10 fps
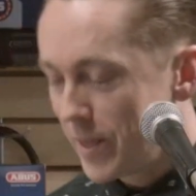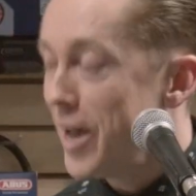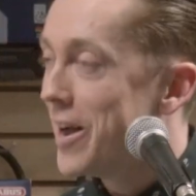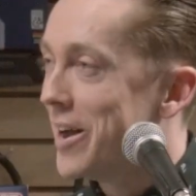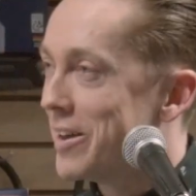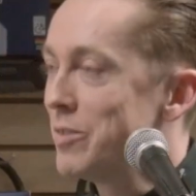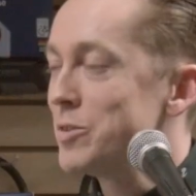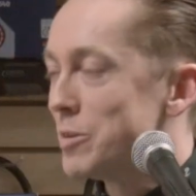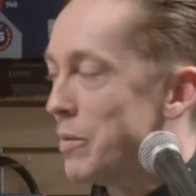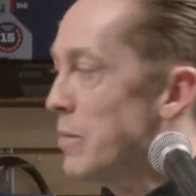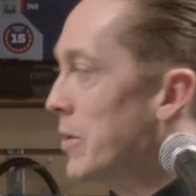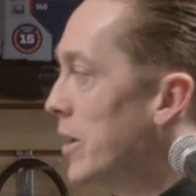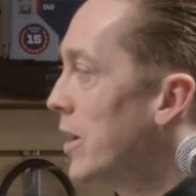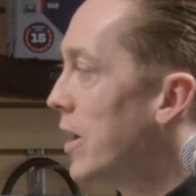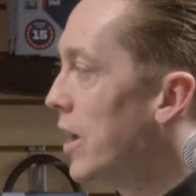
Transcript: It was a bummer.